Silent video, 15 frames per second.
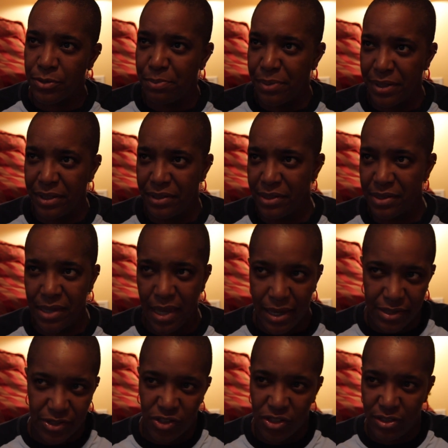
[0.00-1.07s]
But in this
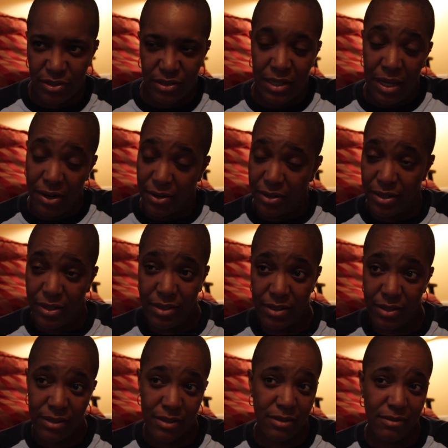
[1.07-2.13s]
case, she Tara
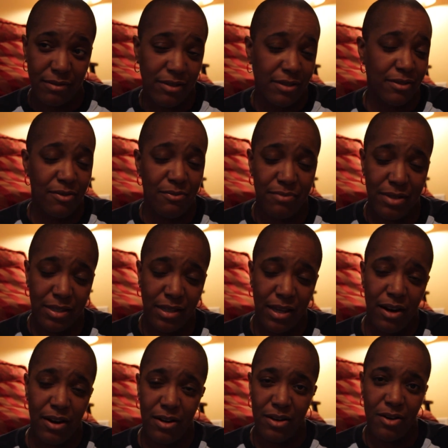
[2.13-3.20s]
is just gonna be
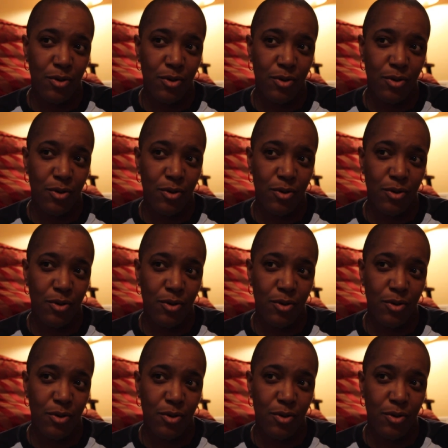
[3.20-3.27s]
Tara